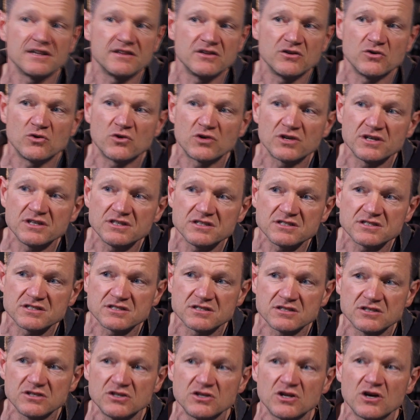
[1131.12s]
in the audience,
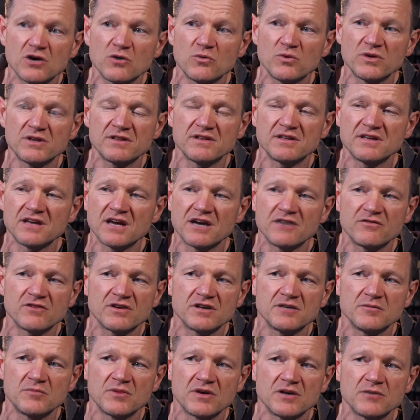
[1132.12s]
when the
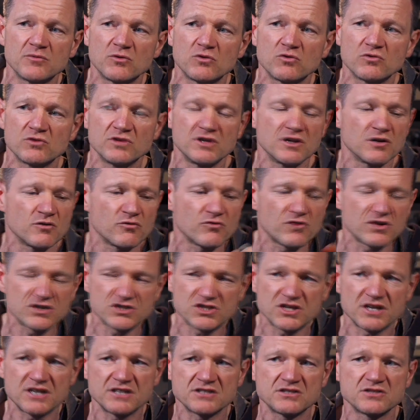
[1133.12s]
AV people,
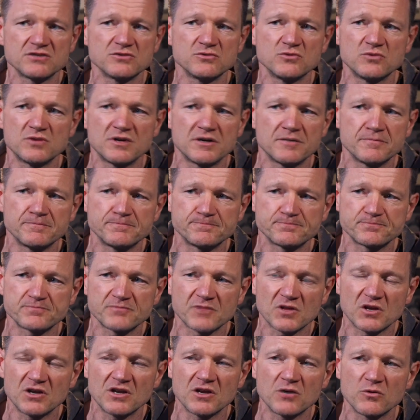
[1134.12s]
rush out to,
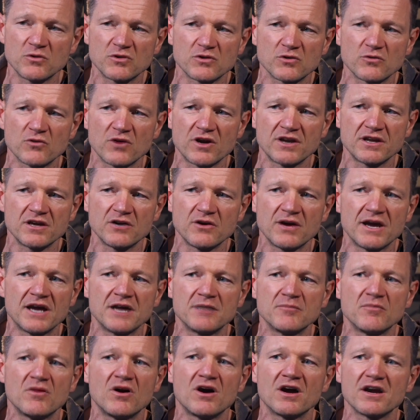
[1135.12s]
with a radio
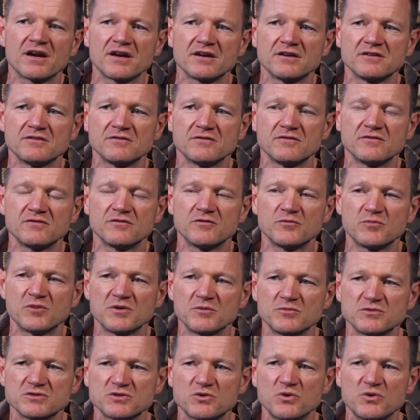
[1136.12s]
hand mic for people's